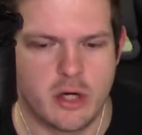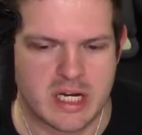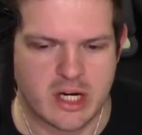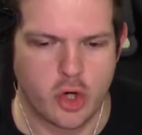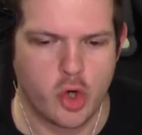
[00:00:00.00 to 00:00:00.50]

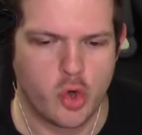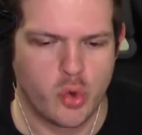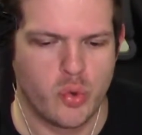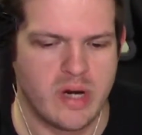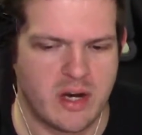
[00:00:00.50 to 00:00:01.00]
like,
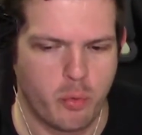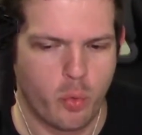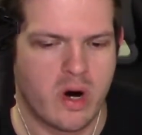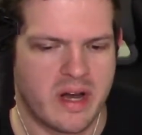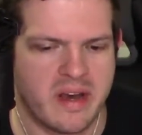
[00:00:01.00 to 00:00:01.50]
who and
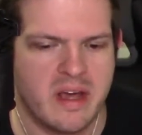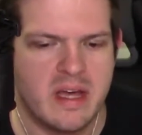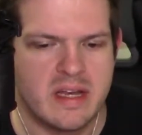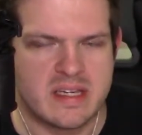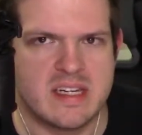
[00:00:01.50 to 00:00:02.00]
what
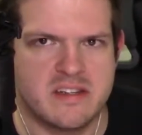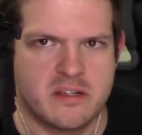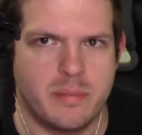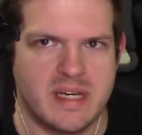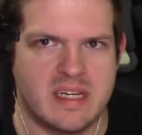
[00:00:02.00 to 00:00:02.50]
needs to
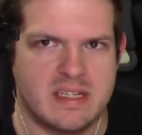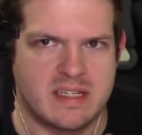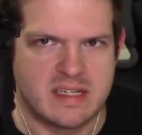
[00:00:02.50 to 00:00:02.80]
be